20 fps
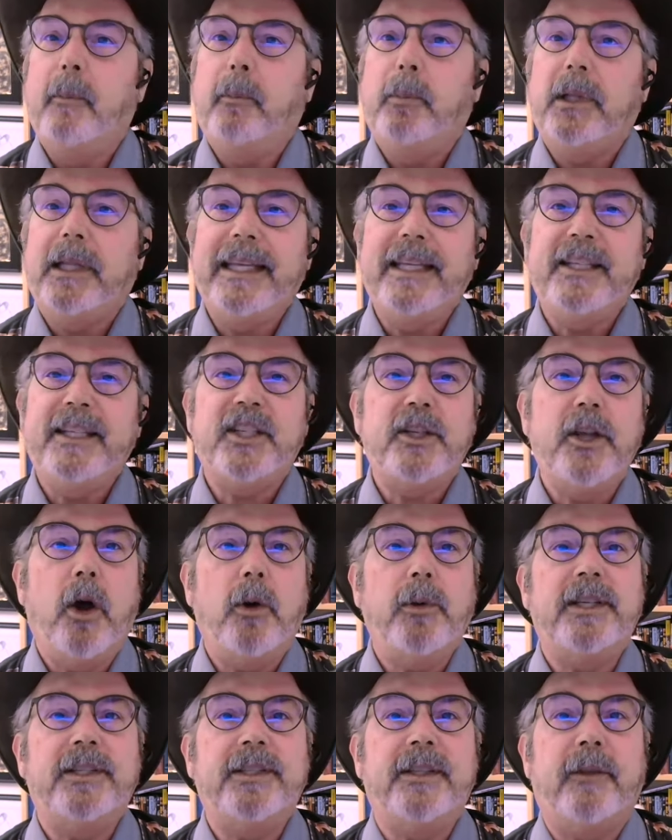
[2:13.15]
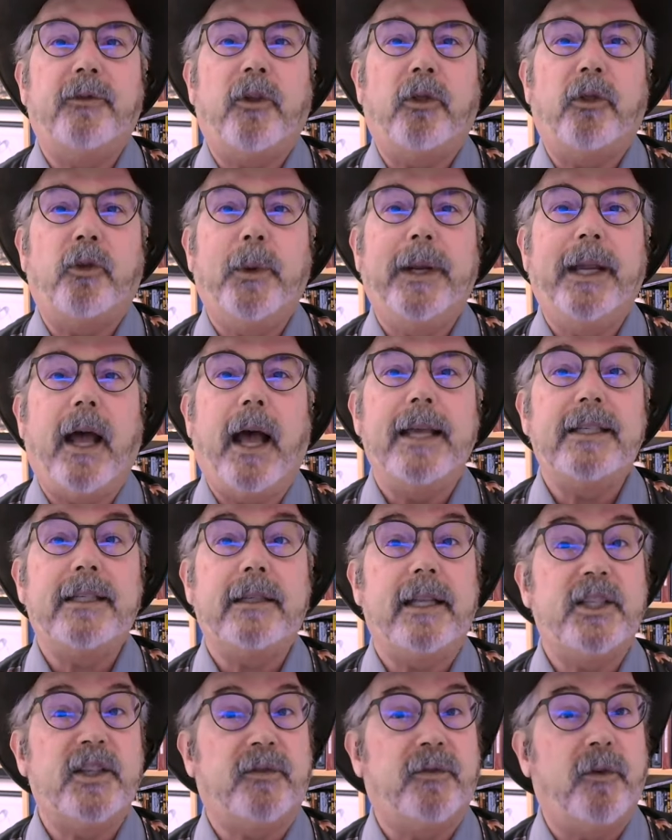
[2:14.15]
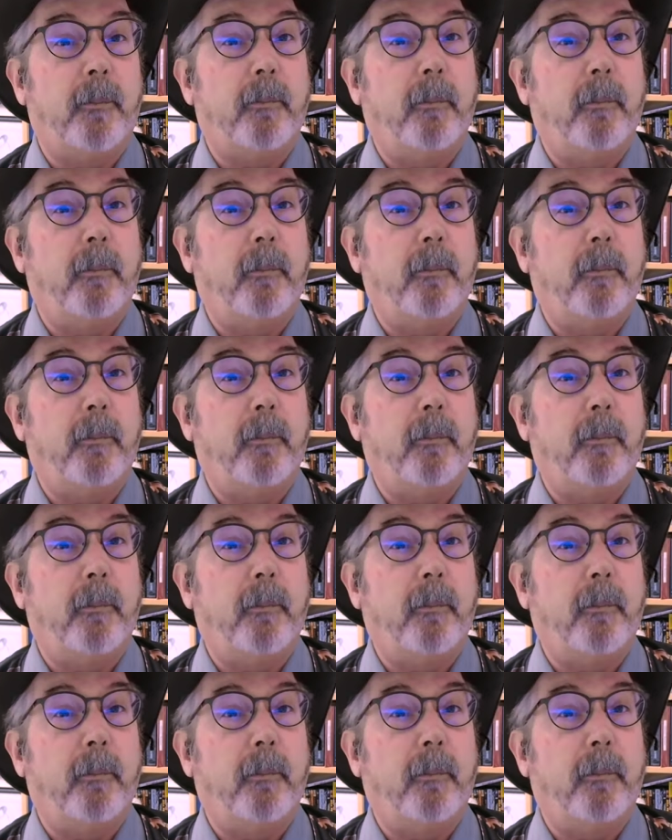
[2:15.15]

Please notice that the three isolates from